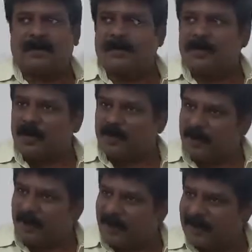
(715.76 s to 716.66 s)
You got my
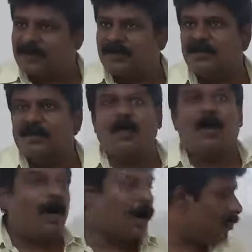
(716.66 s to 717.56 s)
point?
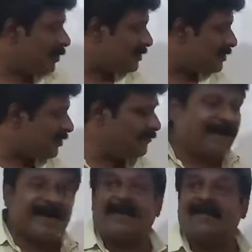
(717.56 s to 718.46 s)
Always, if
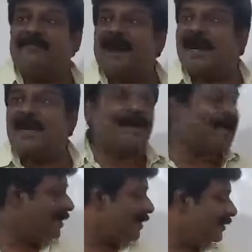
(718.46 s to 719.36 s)
I divide
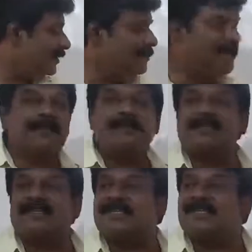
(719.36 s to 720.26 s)
the minute by
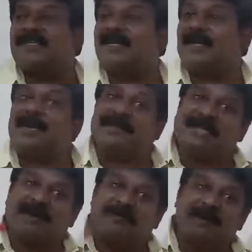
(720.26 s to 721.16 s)
60,
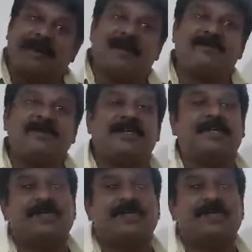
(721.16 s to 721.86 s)
that will be converted into